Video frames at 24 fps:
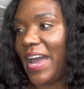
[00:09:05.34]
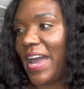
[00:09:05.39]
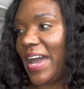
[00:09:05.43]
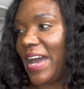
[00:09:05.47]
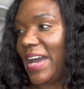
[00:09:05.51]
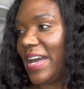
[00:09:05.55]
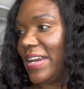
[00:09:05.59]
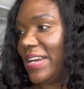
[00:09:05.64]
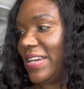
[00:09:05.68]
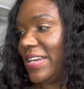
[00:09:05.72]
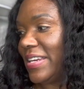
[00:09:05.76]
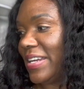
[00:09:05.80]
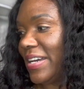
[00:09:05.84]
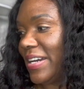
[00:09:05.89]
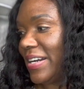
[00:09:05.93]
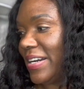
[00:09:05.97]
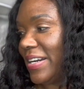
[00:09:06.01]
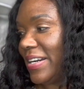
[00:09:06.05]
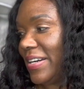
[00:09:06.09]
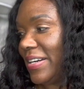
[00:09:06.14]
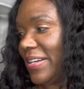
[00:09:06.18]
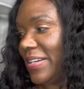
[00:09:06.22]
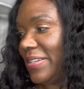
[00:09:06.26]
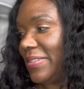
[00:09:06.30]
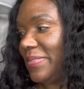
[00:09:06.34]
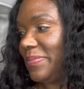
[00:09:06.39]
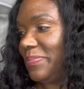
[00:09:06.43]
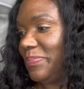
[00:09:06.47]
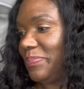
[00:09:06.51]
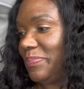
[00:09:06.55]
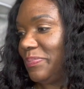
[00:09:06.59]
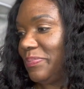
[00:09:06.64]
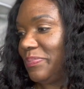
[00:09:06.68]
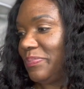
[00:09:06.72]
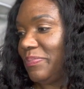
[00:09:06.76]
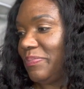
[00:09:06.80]
and uh,
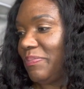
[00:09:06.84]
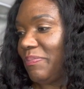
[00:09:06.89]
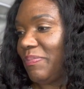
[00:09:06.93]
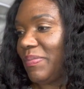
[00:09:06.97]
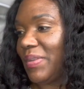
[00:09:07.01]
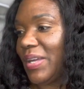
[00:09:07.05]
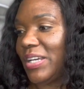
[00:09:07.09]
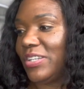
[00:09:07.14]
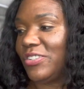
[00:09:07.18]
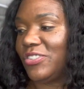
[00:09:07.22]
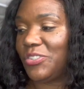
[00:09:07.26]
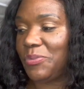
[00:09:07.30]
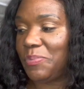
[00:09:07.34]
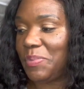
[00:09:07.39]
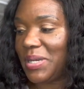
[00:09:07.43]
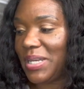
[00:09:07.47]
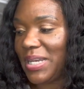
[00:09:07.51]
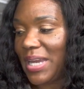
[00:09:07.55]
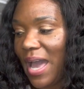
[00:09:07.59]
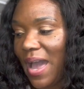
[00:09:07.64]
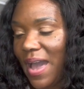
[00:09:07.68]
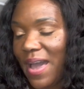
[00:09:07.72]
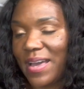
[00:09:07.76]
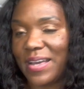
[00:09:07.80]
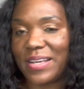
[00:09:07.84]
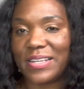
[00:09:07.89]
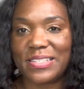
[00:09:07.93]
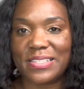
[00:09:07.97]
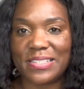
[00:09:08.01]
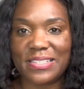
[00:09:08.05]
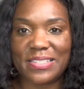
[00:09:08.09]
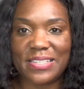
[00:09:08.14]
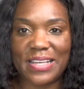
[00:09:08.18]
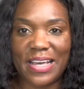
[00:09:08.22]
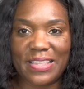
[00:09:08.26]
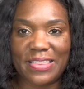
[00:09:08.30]
it should be
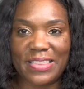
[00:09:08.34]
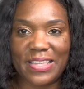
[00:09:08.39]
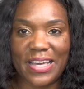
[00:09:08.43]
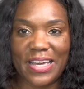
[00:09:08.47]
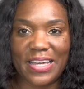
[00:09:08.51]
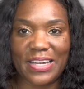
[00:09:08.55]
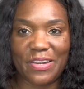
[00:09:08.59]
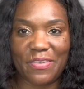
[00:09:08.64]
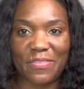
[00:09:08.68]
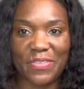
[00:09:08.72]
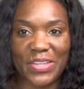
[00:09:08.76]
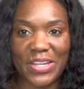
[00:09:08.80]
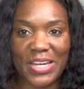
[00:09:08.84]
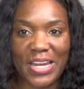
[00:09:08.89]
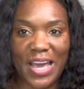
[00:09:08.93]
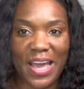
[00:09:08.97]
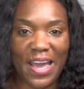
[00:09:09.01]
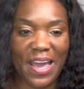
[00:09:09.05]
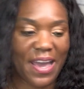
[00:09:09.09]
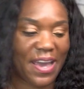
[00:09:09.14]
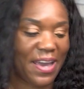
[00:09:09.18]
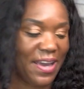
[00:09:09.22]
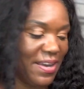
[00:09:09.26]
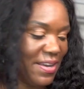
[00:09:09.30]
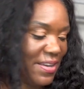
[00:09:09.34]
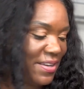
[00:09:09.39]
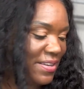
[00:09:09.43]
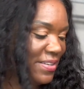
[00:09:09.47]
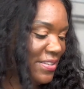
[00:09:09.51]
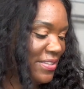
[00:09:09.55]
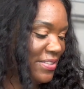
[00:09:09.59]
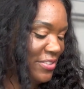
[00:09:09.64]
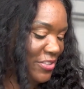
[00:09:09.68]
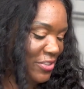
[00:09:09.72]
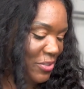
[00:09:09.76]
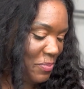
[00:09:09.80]
nice at the end of the day.
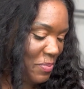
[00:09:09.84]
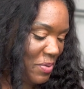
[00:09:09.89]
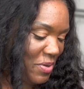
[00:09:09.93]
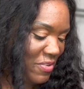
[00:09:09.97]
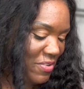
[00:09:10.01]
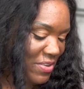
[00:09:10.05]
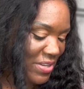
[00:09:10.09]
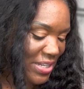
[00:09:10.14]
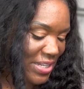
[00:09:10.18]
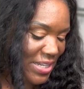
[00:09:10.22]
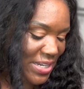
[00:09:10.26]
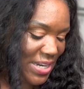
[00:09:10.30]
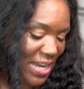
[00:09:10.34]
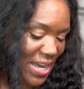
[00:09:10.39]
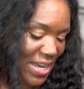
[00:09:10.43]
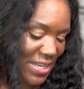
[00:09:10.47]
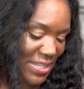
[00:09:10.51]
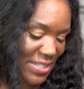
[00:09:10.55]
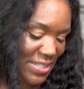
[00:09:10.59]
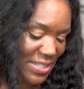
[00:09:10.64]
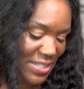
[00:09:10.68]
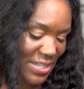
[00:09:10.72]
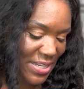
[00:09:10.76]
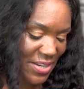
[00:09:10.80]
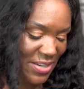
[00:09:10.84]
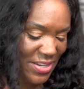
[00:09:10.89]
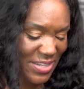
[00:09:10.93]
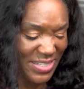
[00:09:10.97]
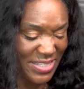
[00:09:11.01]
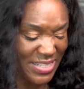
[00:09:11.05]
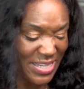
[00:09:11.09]
It should be really nice in here. It's